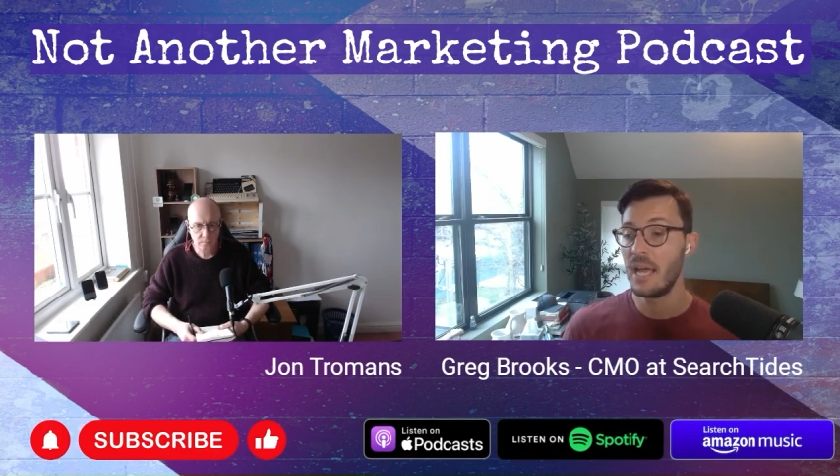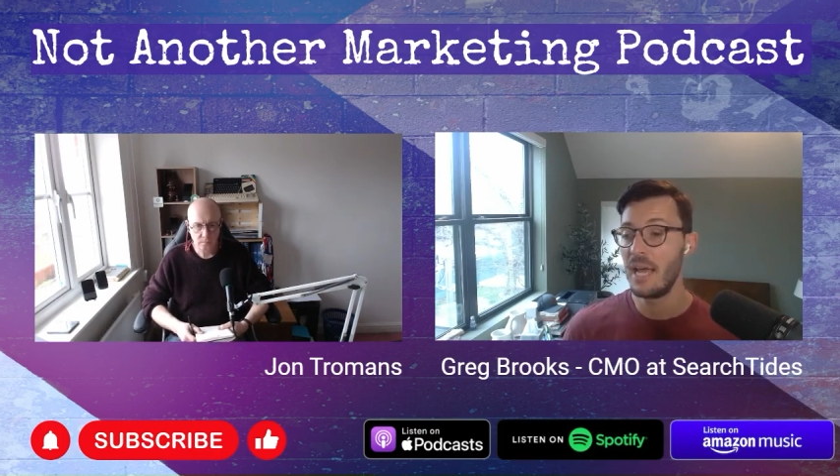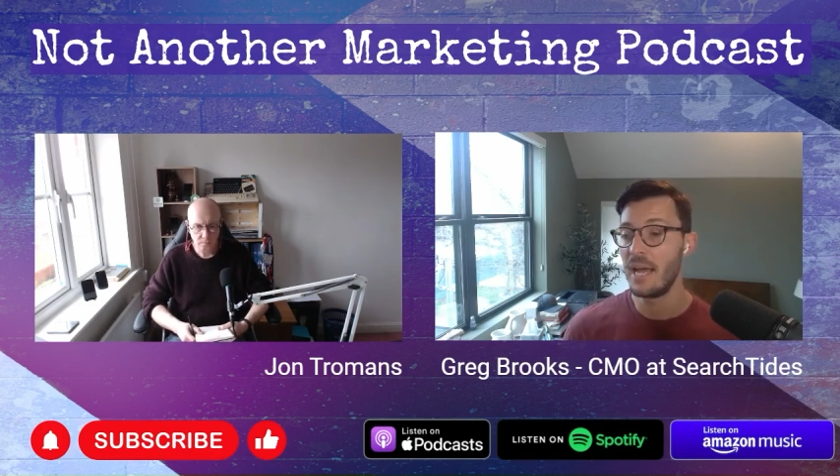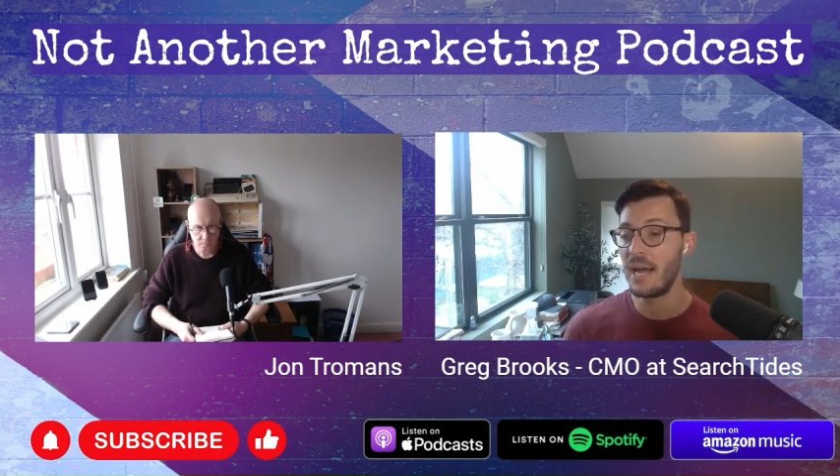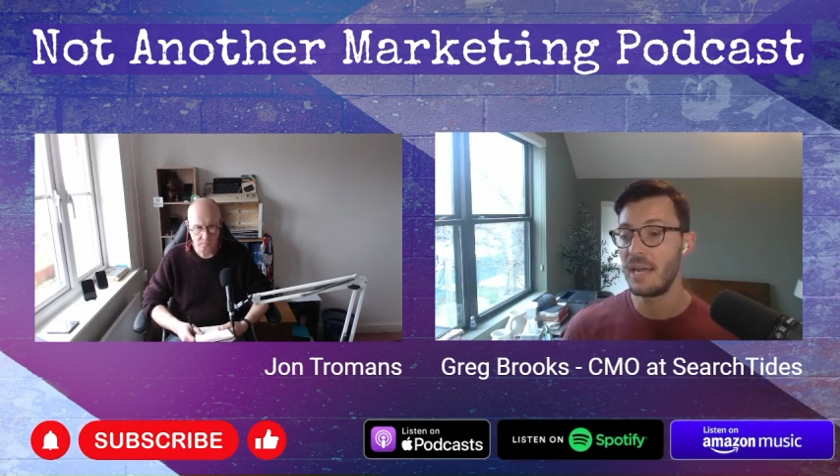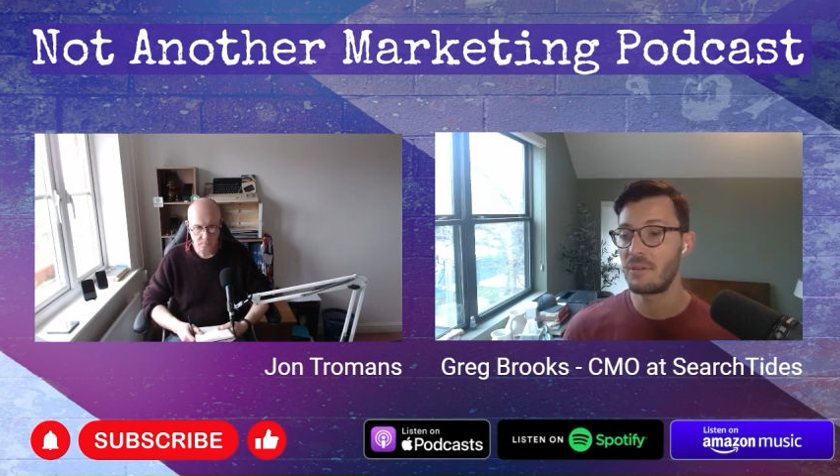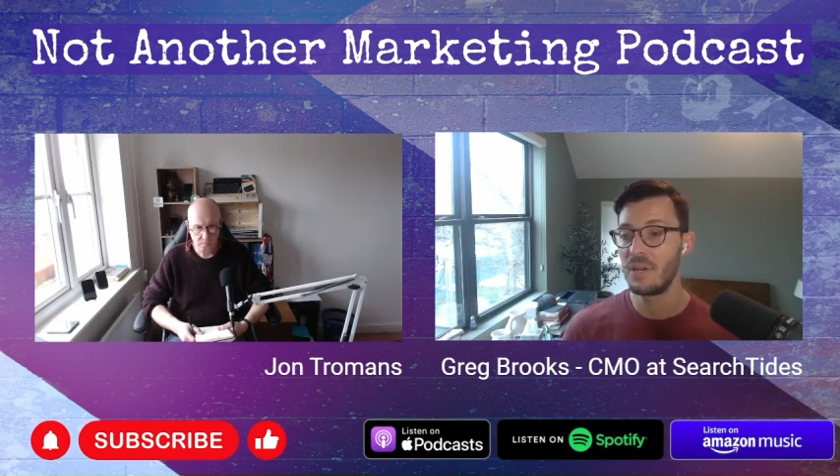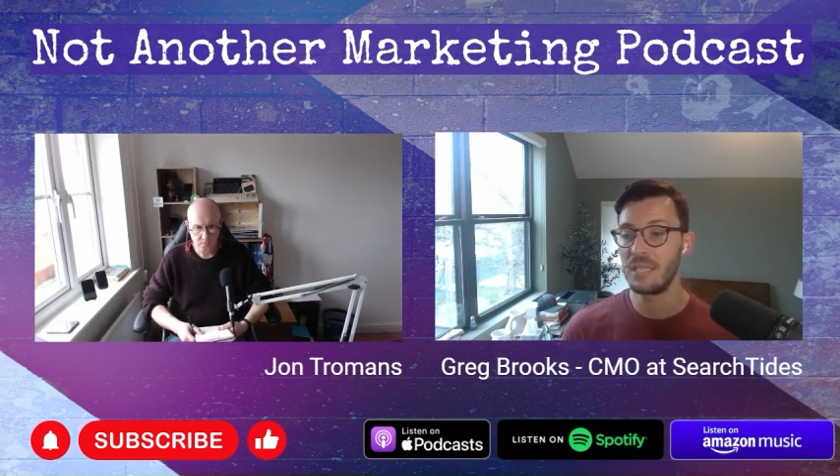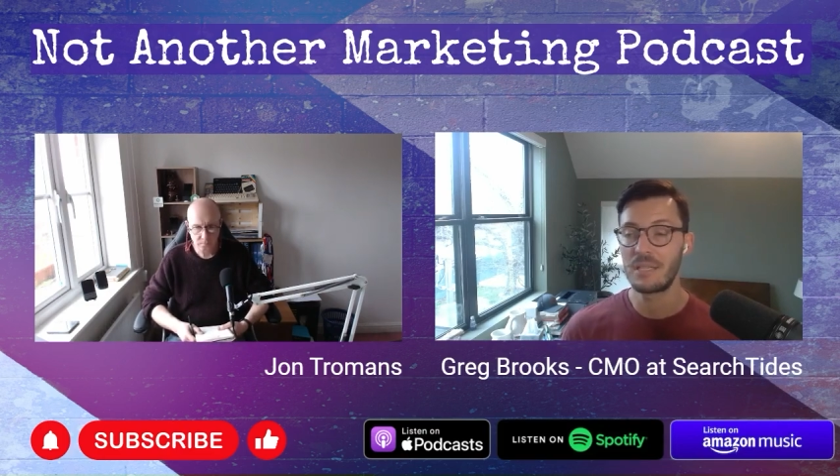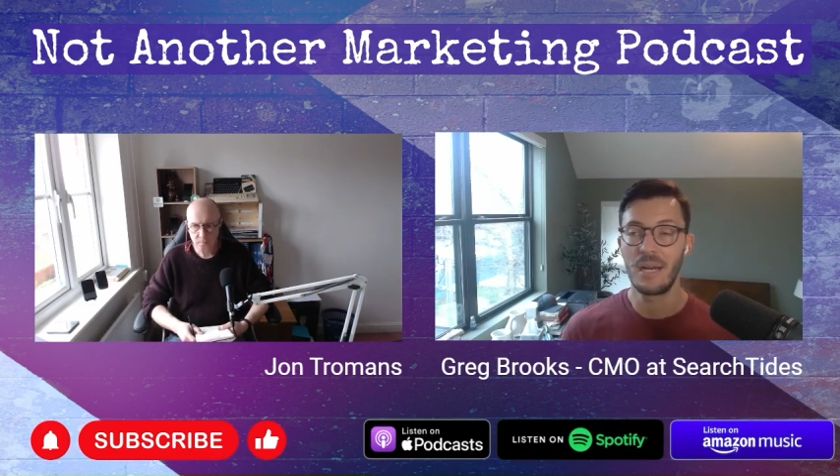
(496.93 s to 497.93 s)
AI
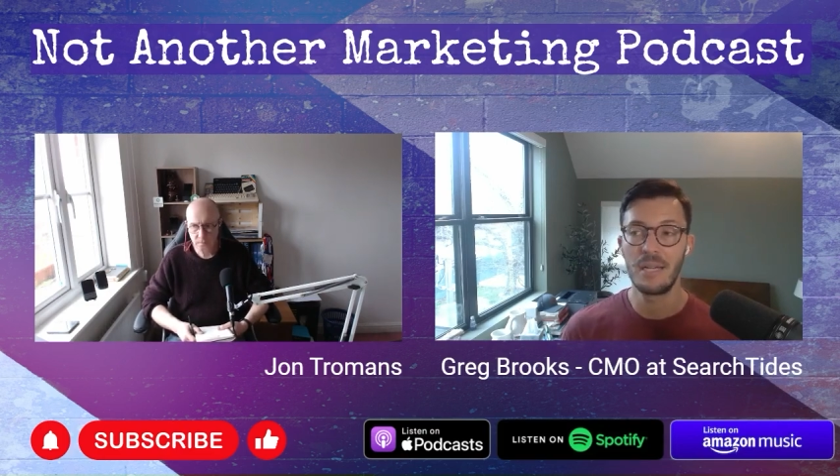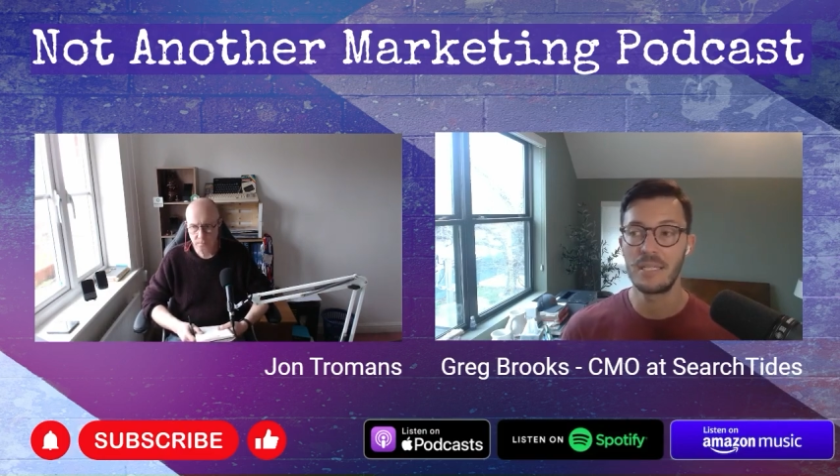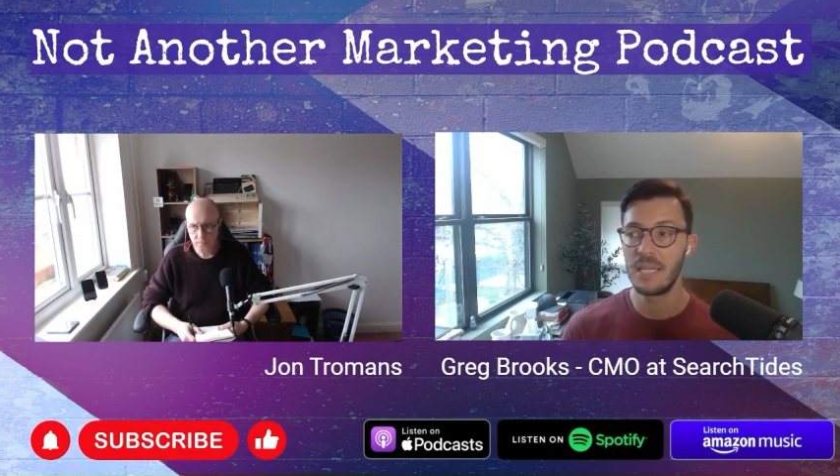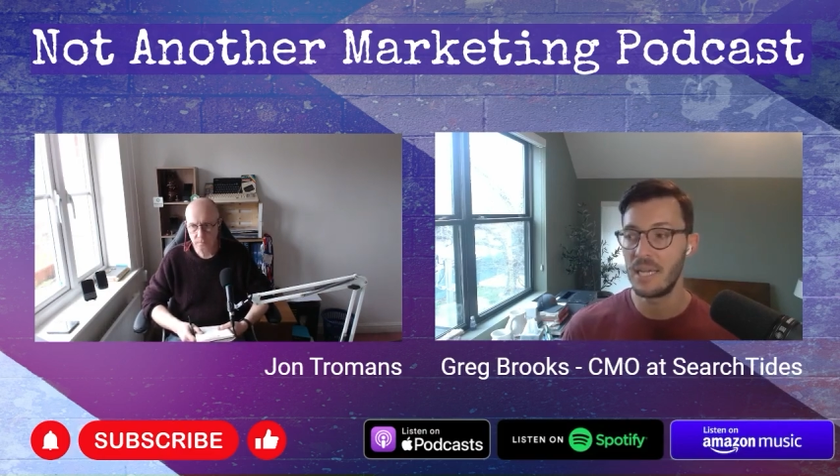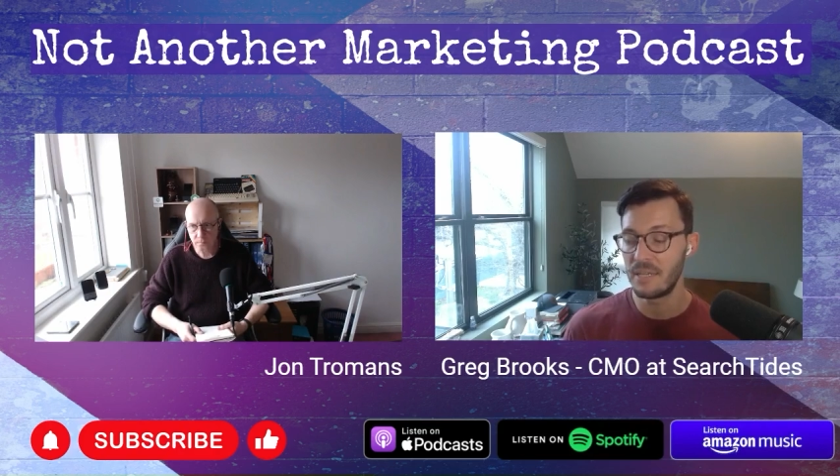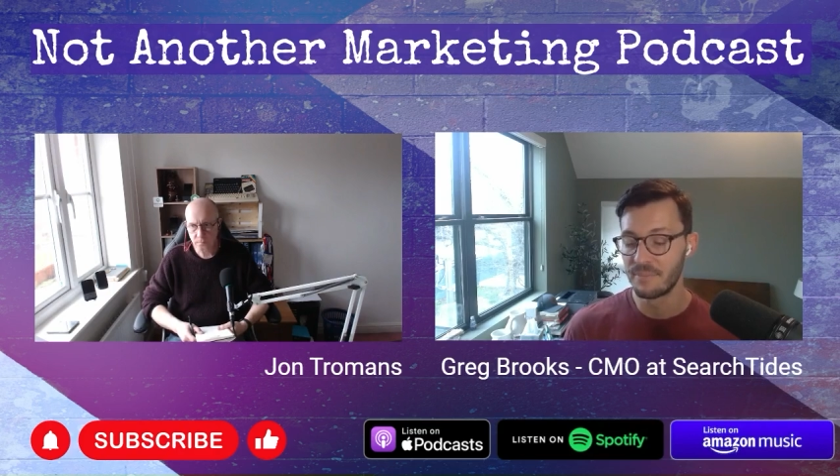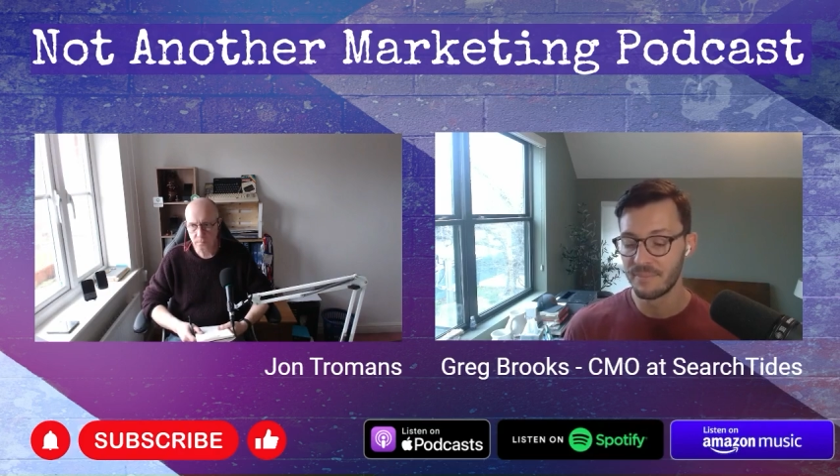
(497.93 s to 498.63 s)
creates content